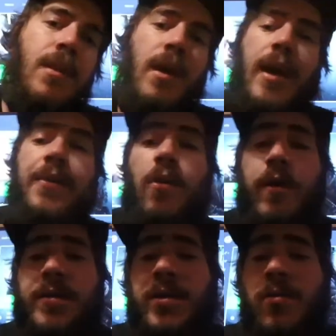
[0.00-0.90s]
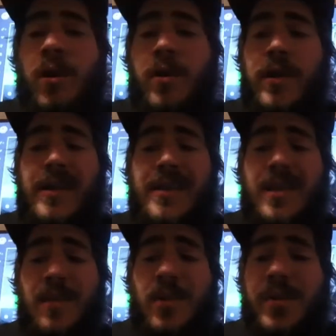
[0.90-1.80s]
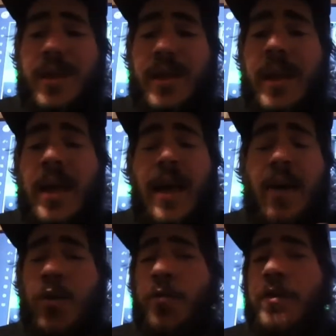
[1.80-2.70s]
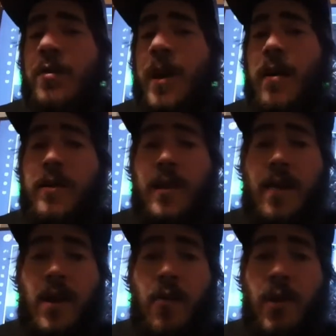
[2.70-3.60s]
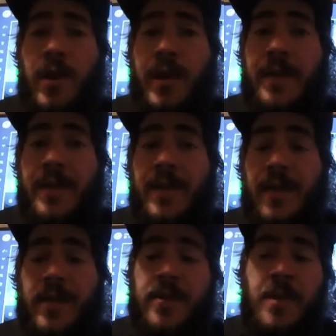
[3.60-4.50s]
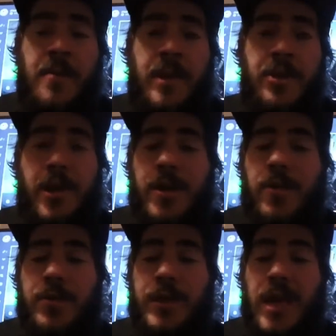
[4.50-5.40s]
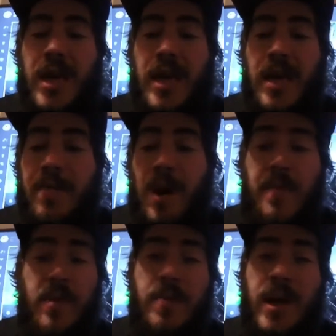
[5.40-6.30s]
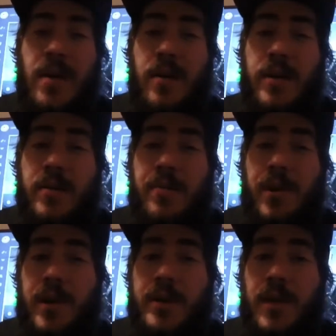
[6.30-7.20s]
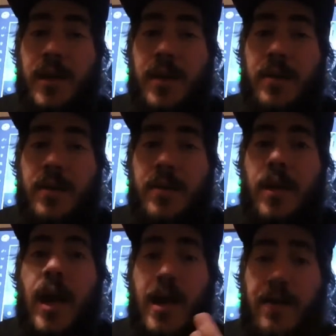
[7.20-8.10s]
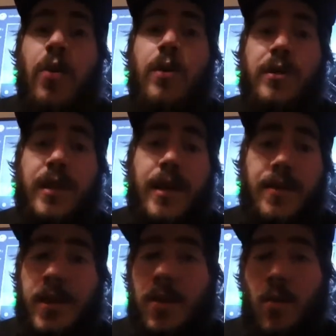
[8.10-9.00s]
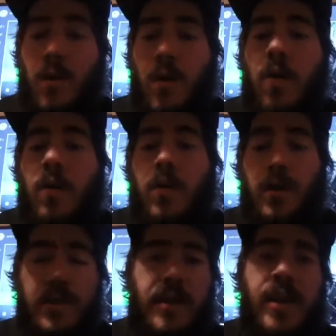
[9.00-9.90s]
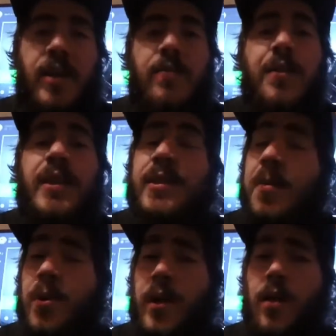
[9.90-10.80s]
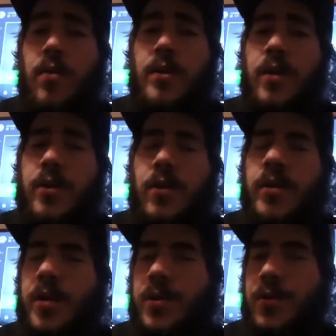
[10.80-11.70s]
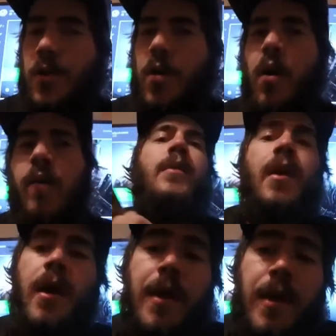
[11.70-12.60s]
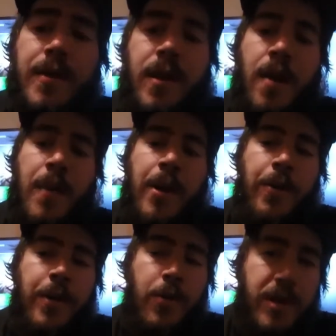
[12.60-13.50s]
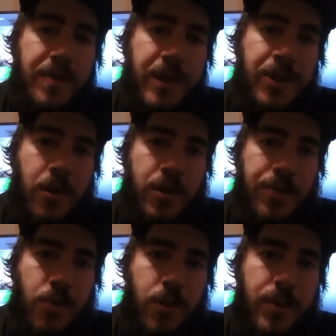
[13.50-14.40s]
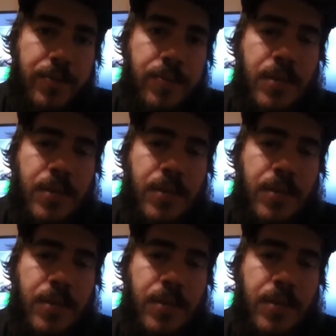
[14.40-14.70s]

I had the RX200, it did similar thing. I don't know if it's the batteries that I've got running in this guy. I've got some MXJOs. Might be the batteries, but I have noticed that they don't all stay even. They stay pretty close though, so it's not too far off. It's got a micro USB charge port.